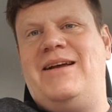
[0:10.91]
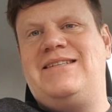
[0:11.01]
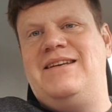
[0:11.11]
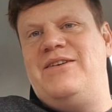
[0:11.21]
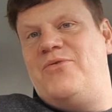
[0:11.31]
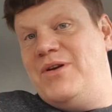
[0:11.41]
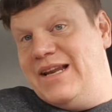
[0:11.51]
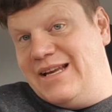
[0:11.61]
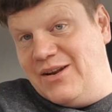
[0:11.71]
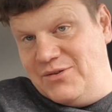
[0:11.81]
actually
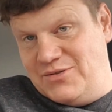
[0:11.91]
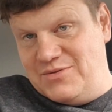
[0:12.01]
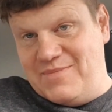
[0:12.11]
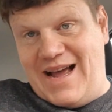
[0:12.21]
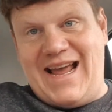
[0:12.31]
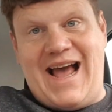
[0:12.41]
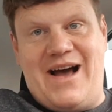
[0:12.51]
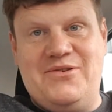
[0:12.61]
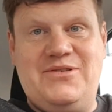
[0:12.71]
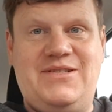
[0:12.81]
really close to my
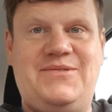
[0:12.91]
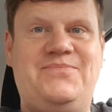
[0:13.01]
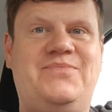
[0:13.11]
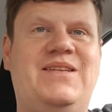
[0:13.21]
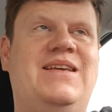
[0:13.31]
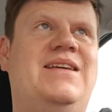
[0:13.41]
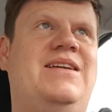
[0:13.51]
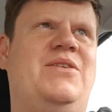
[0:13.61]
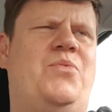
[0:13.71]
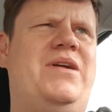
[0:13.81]
house.
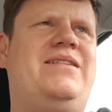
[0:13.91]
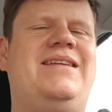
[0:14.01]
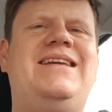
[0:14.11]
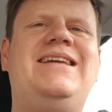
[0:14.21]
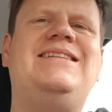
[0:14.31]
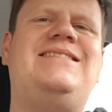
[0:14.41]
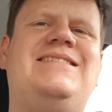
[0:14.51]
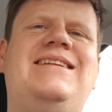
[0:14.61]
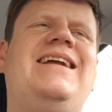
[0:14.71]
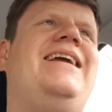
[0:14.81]
Weird thing is,
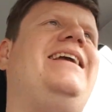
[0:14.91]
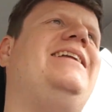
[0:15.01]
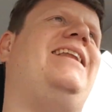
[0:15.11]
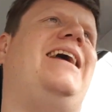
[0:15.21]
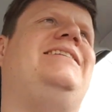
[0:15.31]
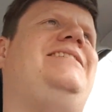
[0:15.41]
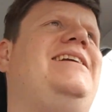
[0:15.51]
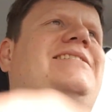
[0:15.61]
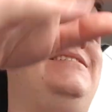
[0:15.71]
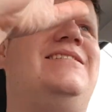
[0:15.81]
they like
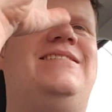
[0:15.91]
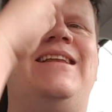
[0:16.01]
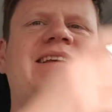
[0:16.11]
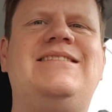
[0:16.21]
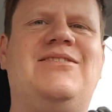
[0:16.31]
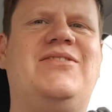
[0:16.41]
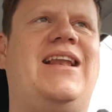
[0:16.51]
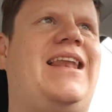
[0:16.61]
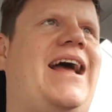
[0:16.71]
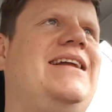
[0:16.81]
changed the settings on the
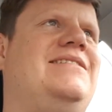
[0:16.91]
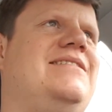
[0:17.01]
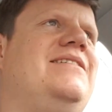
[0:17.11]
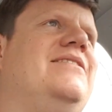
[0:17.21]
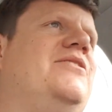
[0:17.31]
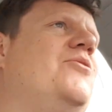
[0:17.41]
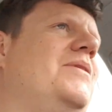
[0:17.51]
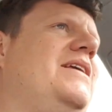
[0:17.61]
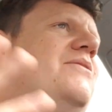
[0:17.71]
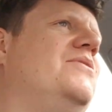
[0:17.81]
lights here.
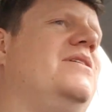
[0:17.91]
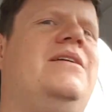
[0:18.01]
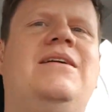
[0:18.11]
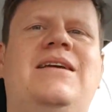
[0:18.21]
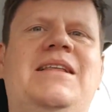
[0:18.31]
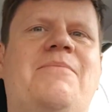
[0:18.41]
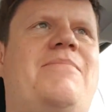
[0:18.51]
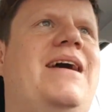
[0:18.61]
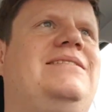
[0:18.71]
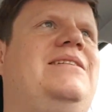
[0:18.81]
Normally, in the
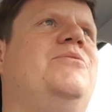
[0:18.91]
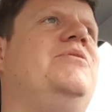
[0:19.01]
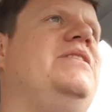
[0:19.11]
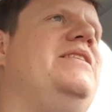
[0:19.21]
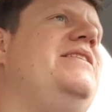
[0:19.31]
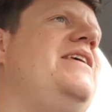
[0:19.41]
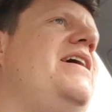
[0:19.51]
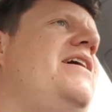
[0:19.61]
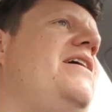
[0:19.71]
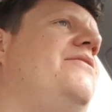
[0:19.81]
past, there would
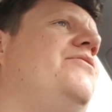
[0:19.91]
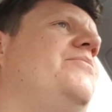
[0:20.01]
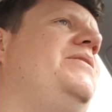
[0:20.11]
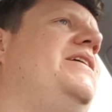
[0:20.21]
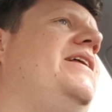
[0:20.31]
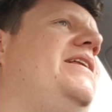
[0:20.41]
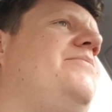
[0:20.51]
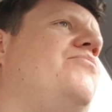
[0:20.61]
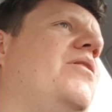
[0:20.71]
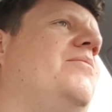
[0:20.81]
never be any
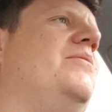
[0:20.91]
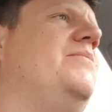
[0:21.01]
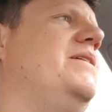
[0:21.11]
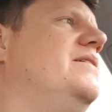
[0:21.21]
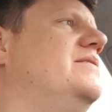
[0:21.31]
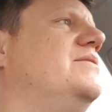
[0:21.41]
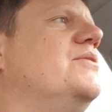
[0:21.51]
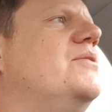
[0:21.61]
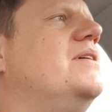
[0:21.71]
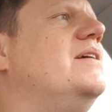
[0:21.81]
problem here.
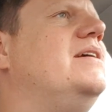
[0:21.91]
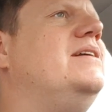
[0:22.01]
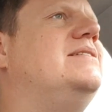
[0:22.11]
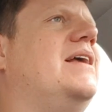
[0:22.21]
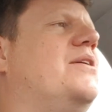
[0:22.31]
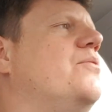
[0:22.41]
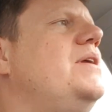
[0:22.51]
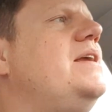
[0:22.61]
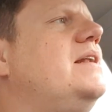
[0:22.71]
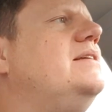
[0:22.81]
So, it's like
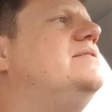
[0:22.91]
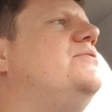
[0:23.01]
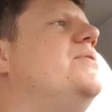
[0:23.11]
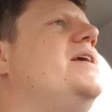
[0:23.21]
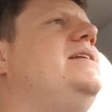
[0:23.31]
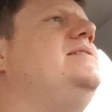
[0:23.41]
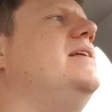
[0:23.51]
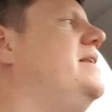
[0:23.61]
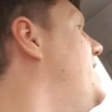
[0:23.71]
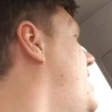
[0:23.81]
really strange
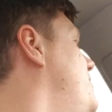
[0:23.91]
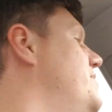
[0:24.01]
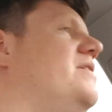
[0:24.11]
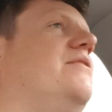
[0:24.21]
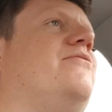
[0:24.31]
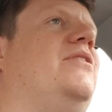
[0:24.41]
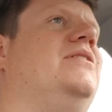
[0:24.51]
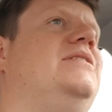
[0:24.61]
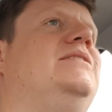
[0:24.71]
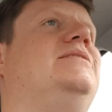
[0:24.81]
that now you have all
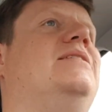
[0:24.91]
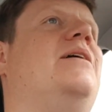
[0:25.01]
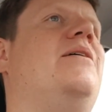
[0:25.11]
these